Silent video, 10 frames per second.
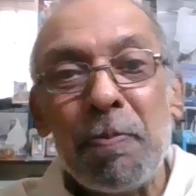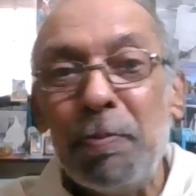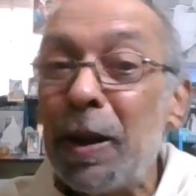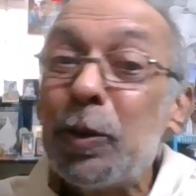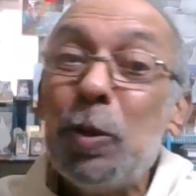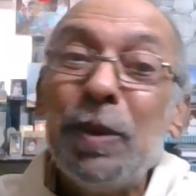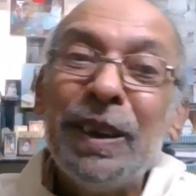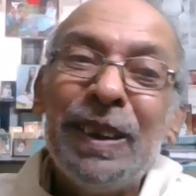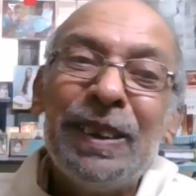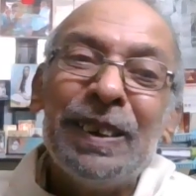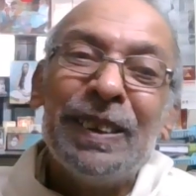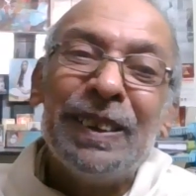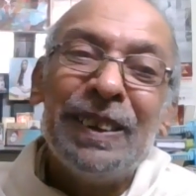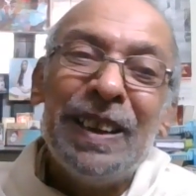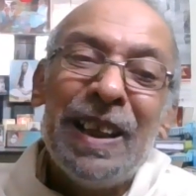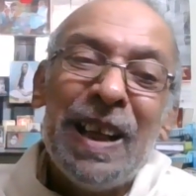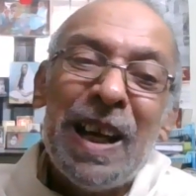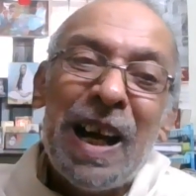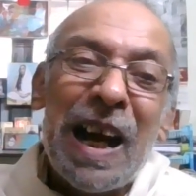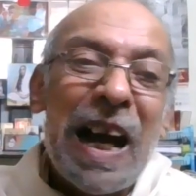But O mother,
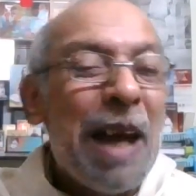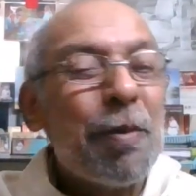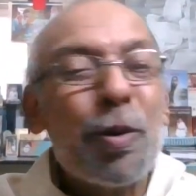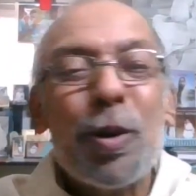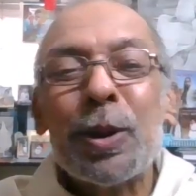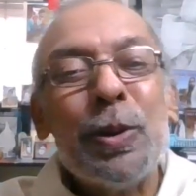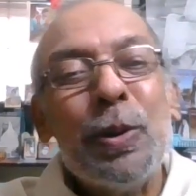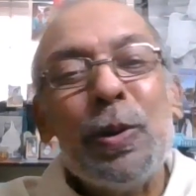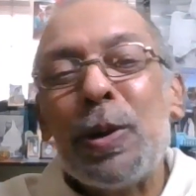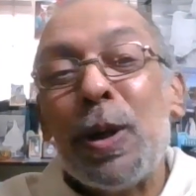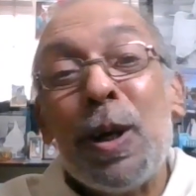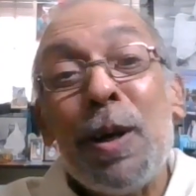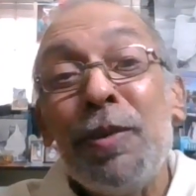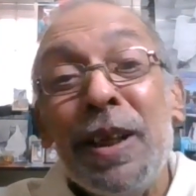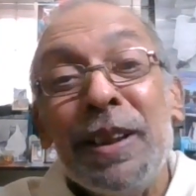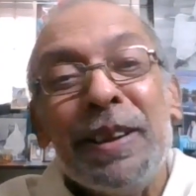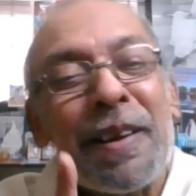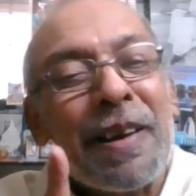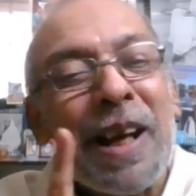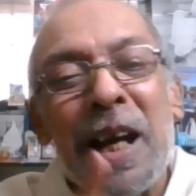I have caught hold of
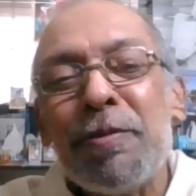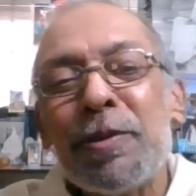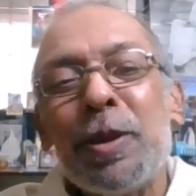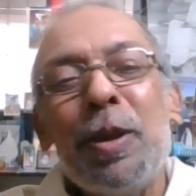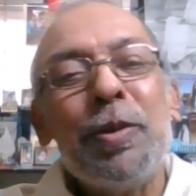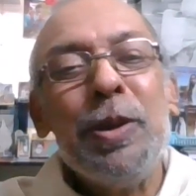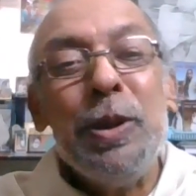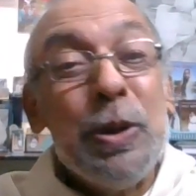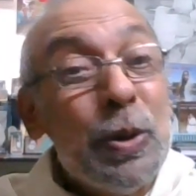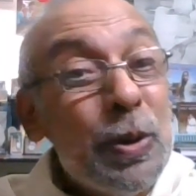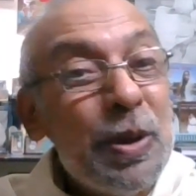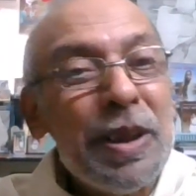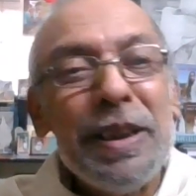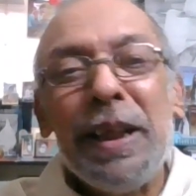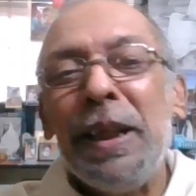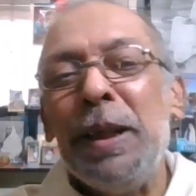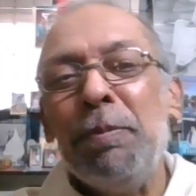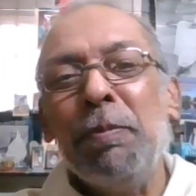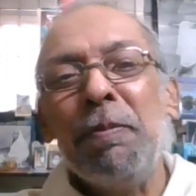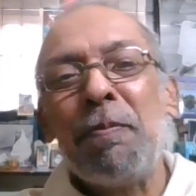the raft of your name.